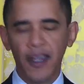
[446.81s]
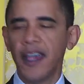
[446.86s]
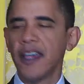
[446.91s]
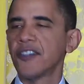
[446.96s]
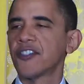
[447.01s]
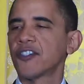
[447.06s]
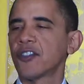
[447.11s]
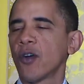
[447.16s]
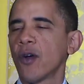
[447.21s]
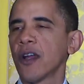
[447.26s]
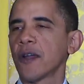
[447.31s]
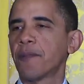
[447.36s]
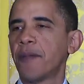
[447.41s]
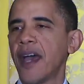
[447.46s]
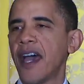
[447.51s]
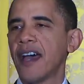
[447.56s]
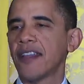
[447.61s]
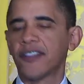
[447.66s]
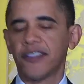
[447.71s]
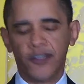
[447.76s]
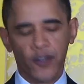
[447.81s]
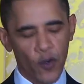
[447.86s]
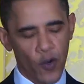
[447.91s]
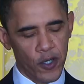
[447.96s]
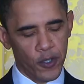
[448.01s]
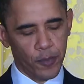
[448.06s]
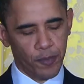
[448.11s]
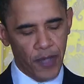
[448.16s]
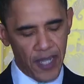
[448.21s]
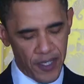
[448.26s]
a historic path
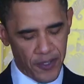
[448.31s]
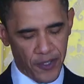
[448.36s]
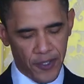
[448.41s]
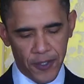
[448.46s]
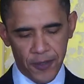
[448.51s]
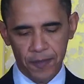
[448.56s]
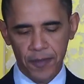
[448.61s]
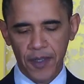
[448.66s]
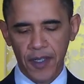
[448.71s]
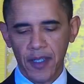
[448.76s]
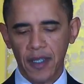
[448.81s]
towards peace.